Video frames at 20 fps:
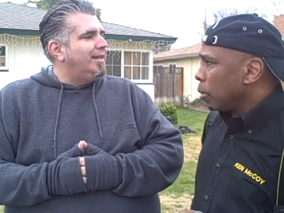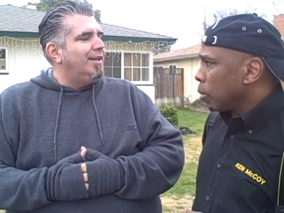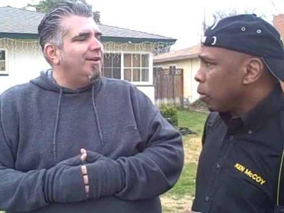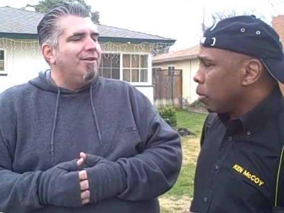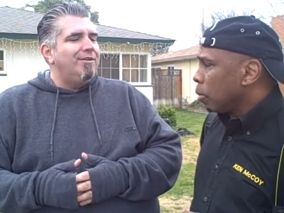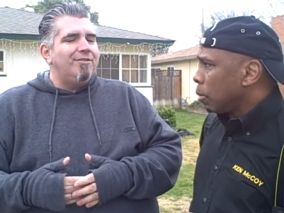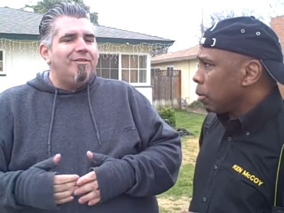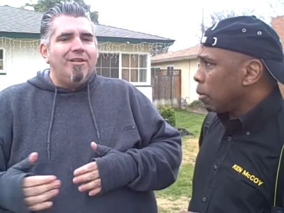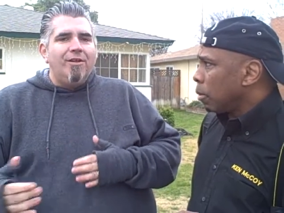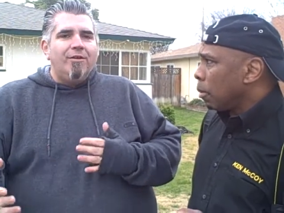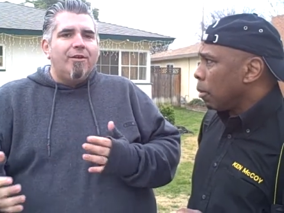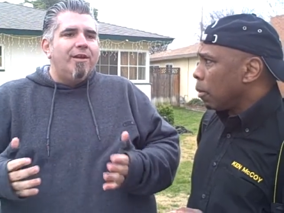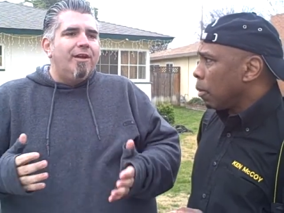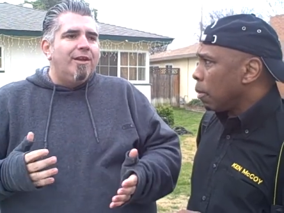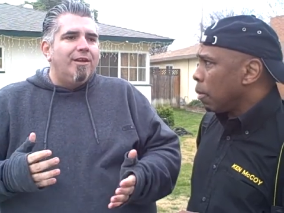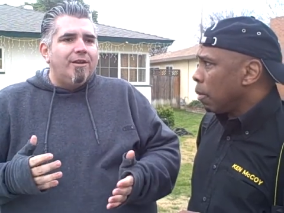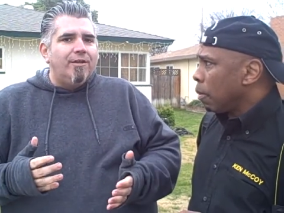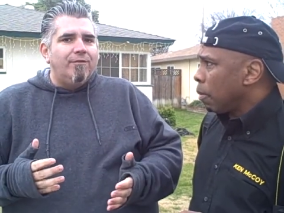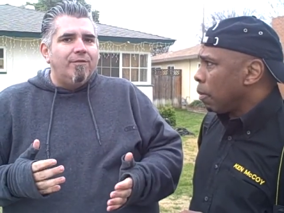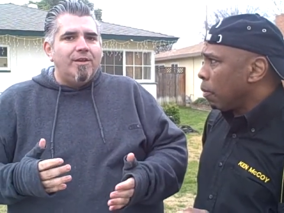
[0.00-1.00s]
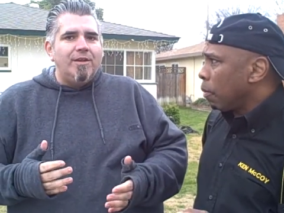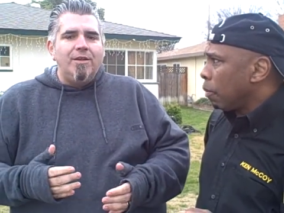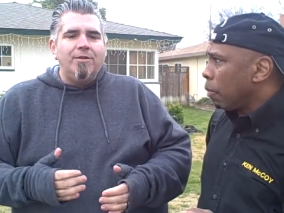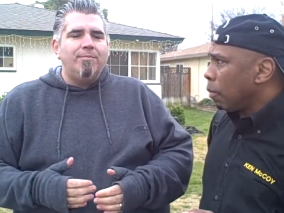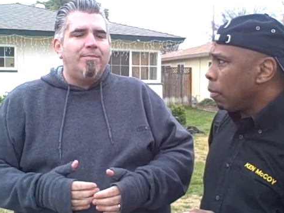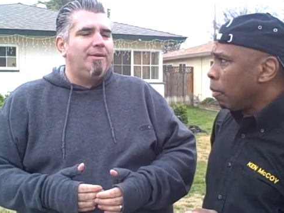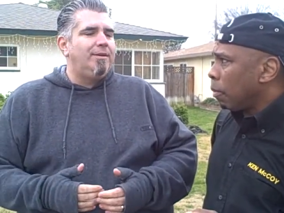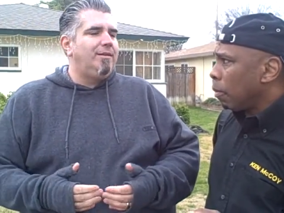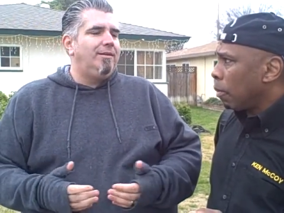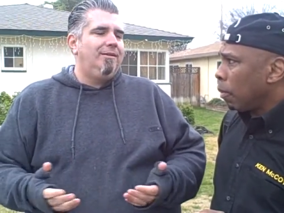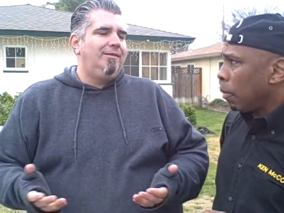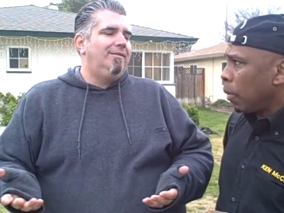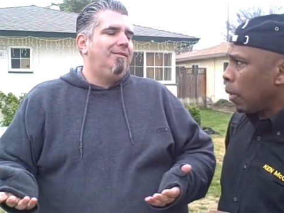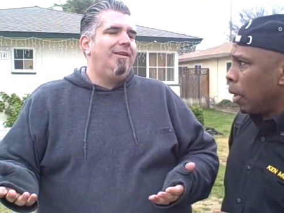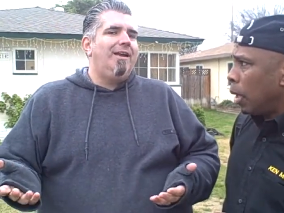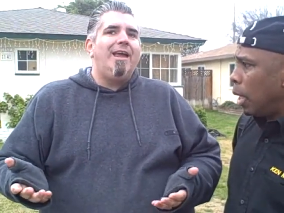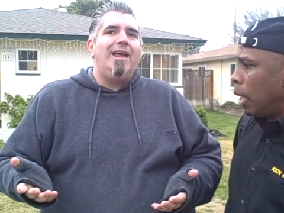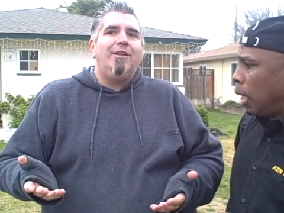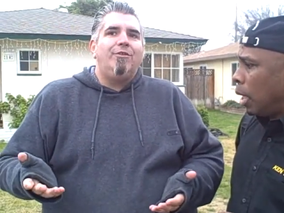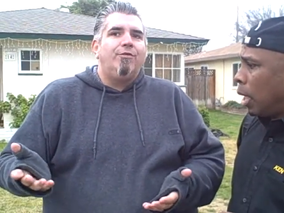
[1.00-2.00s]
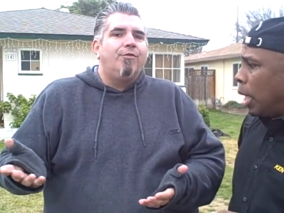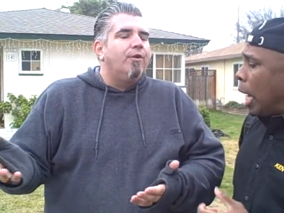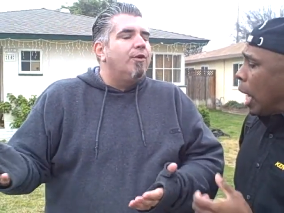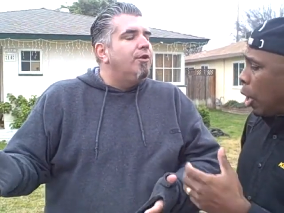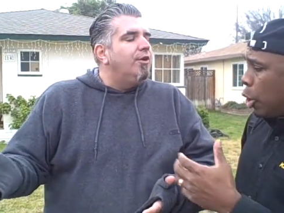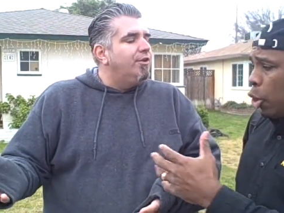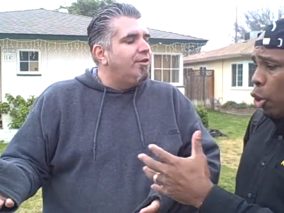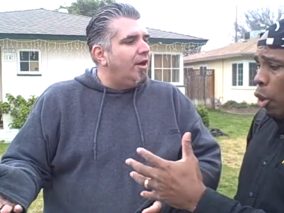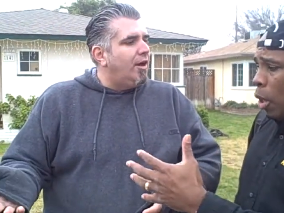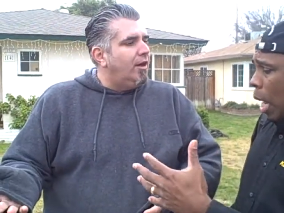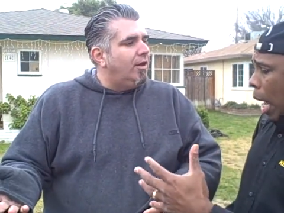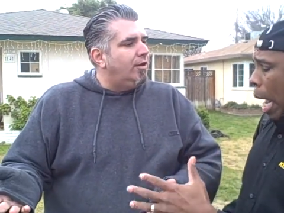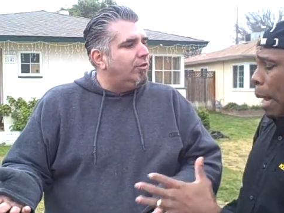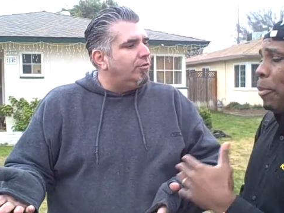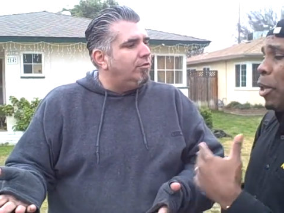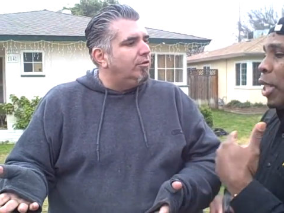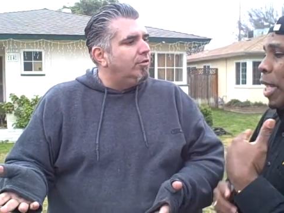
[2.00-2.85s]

Speaker 1: you know, it's a little inconvenient, but hey, it's for now, good you, cause. I'm